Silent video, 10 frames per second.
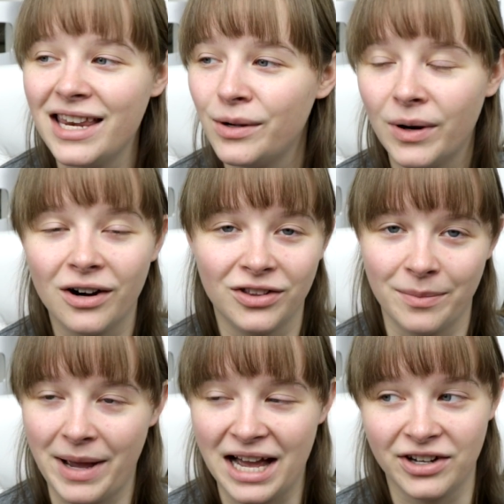anywhere on
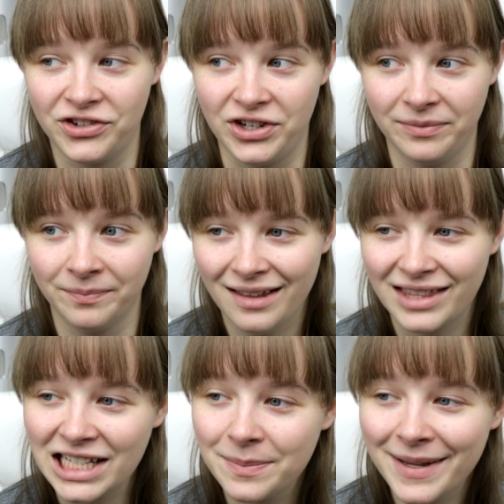the packaging.
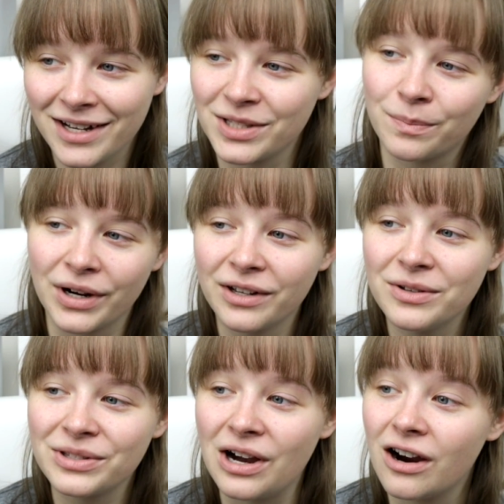That's because
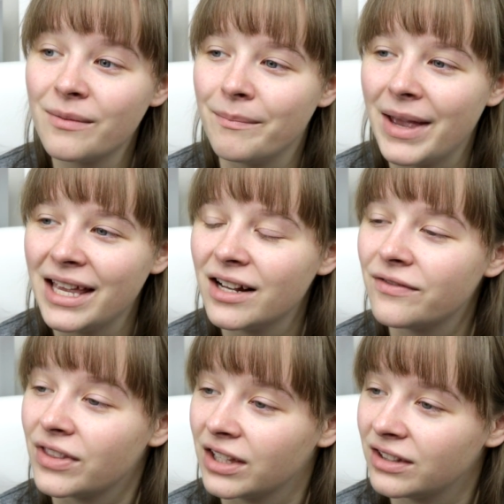Pringles aren't made
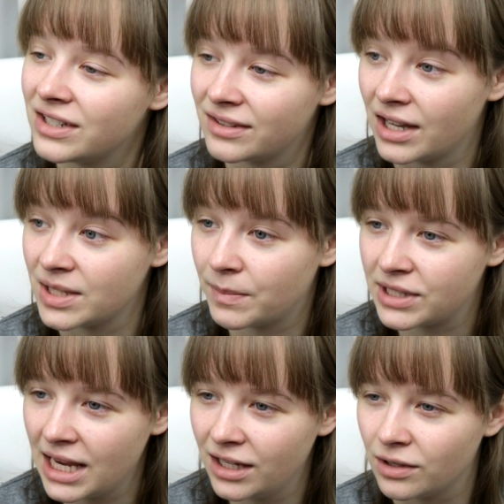of thinly sliced
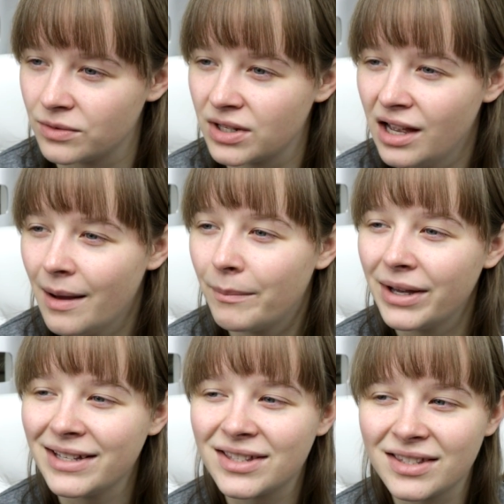potatoes,
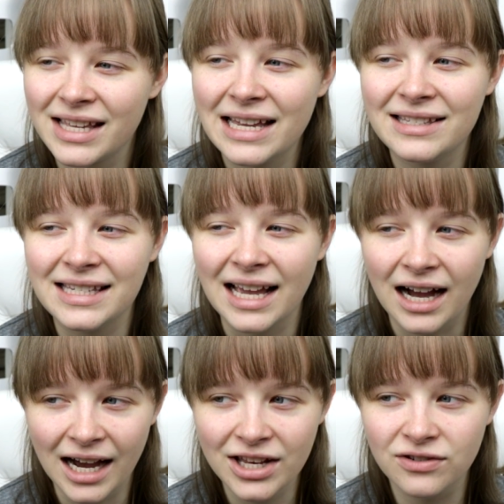but instead
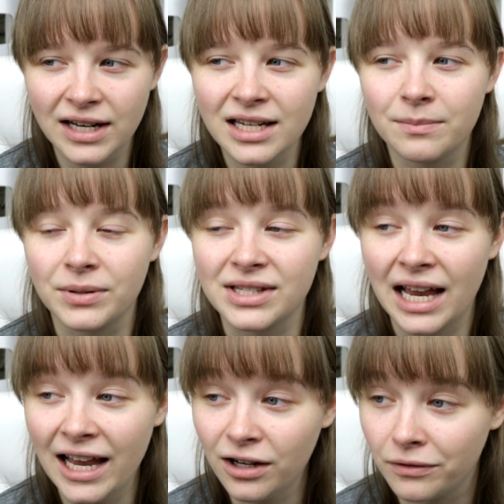dehydrated
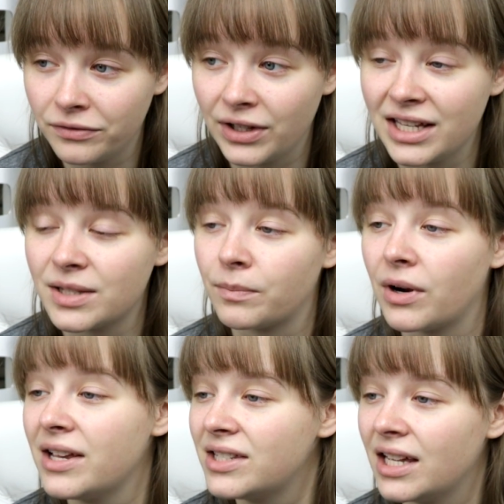potato flakes
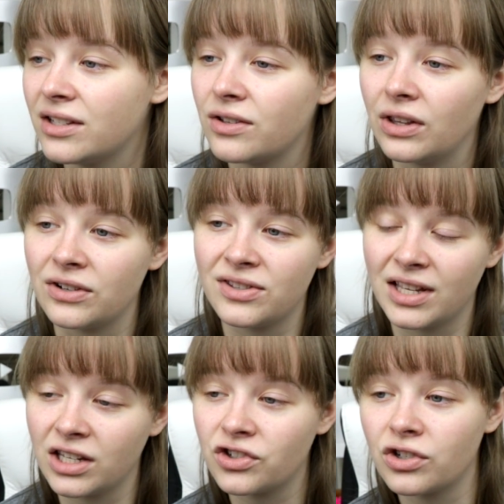pressed into their
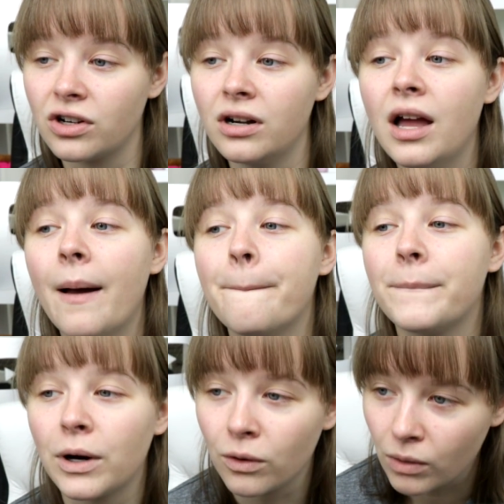signature
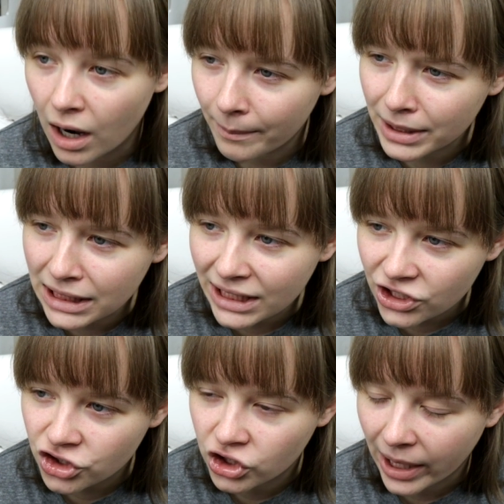parabolic
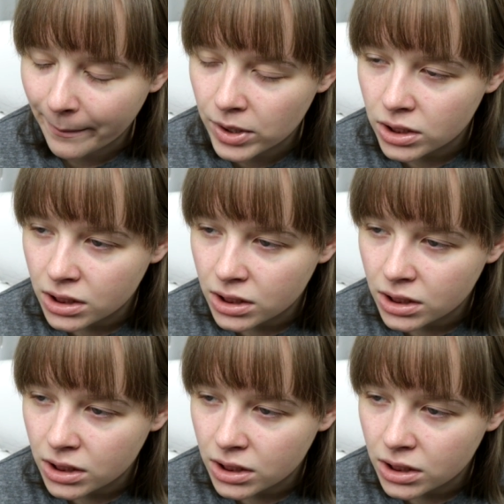shape.